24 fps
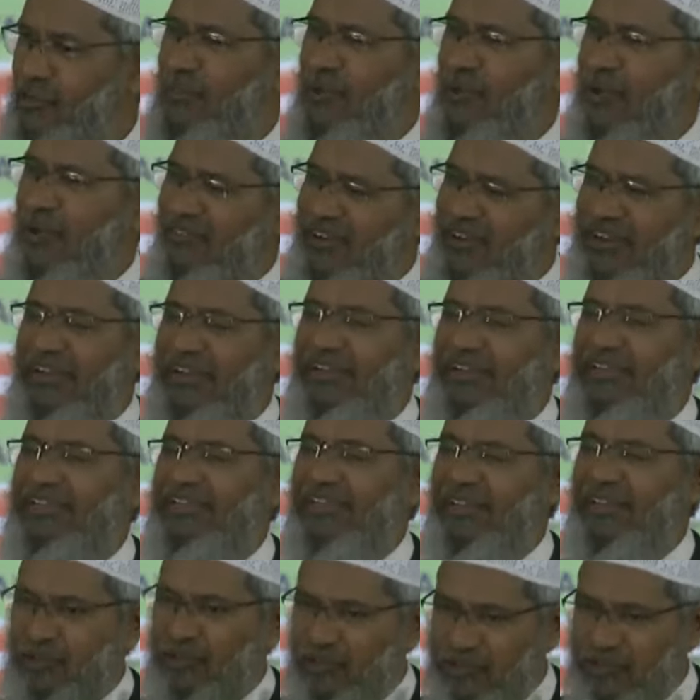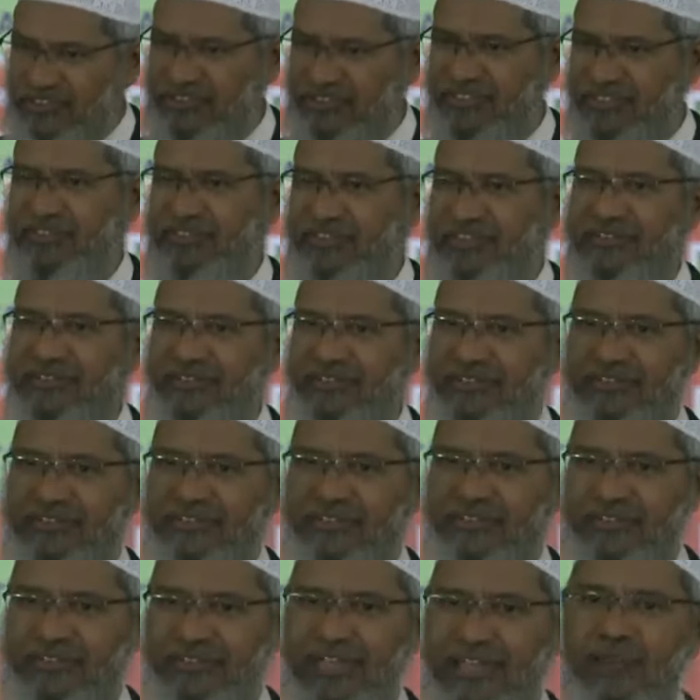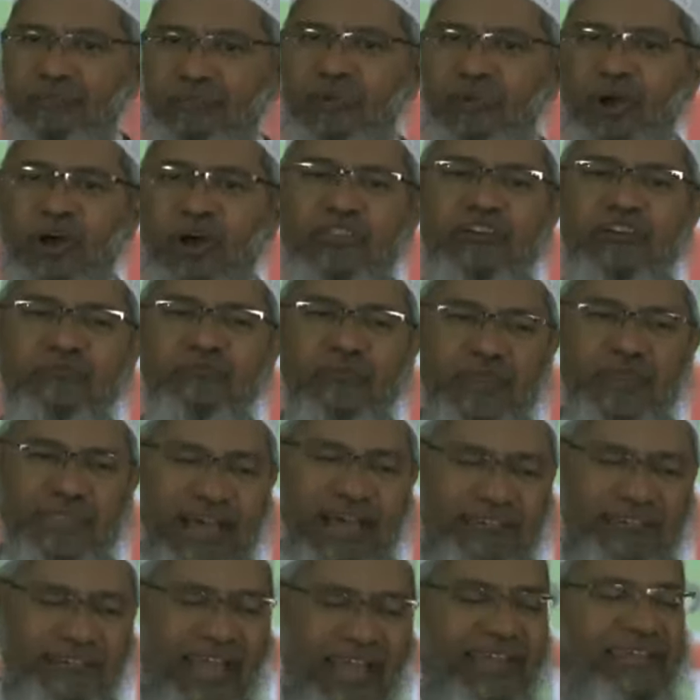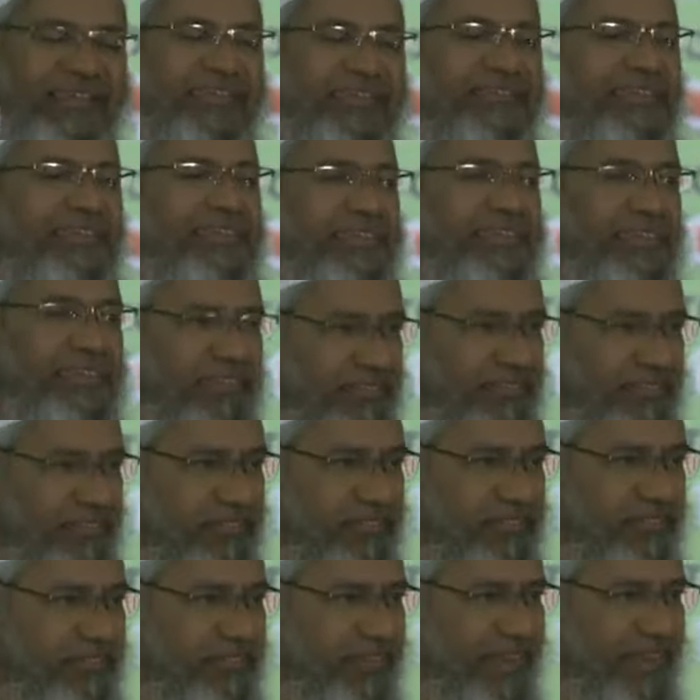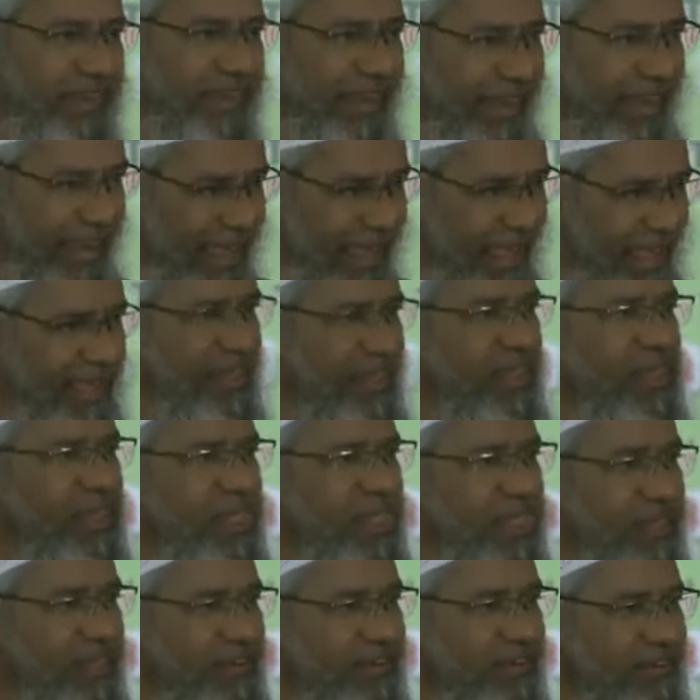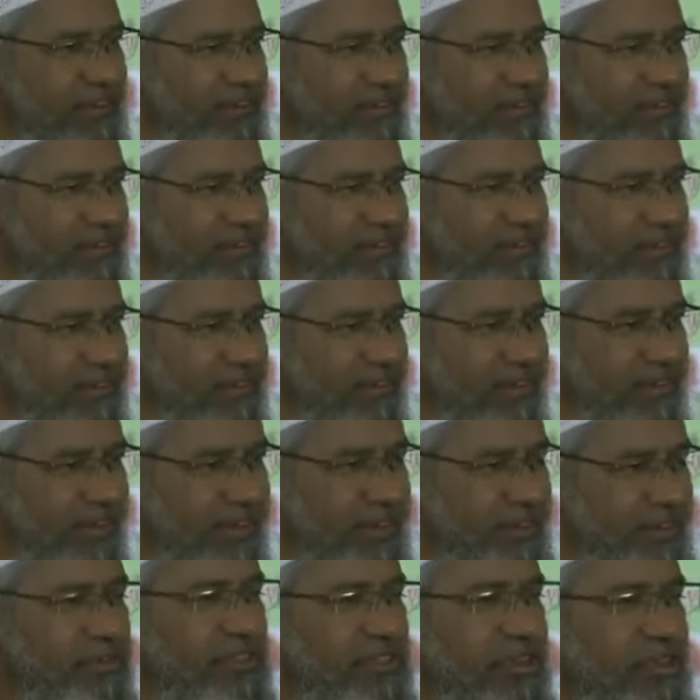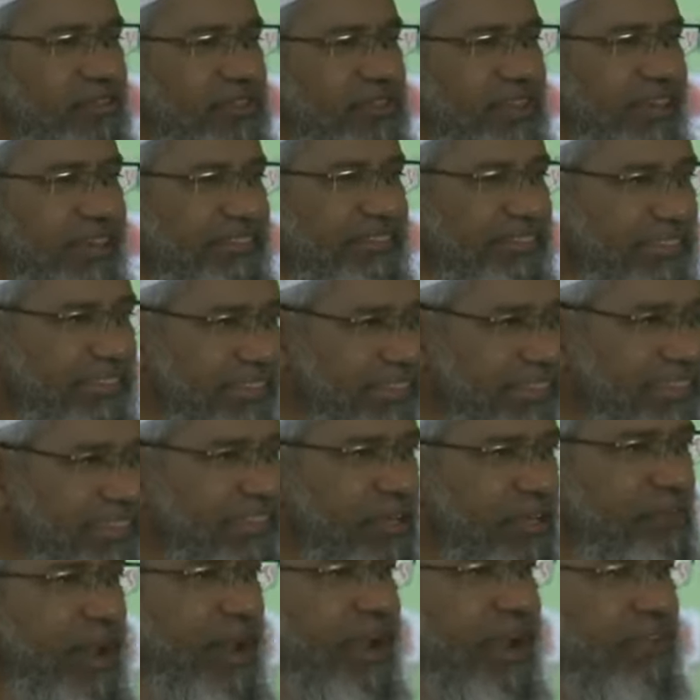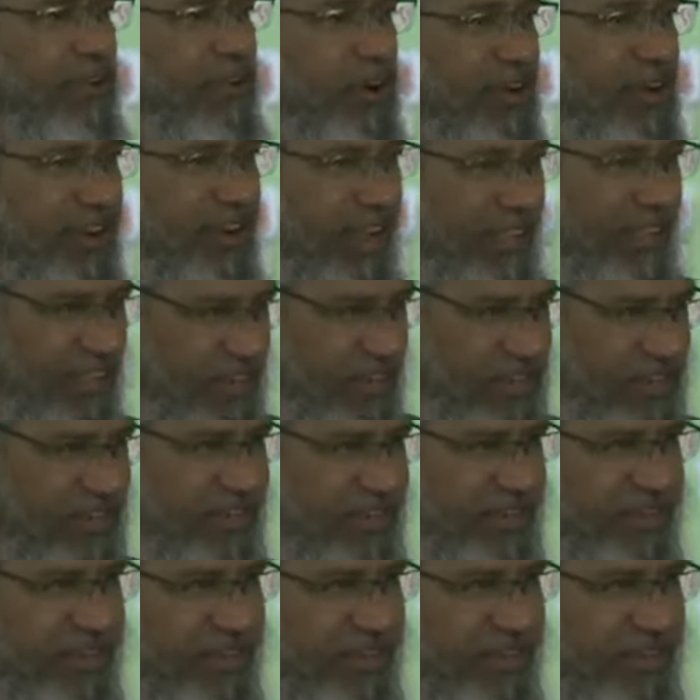may have heard in the news that because of my dawah activities in India, in 2016, they banned the organization.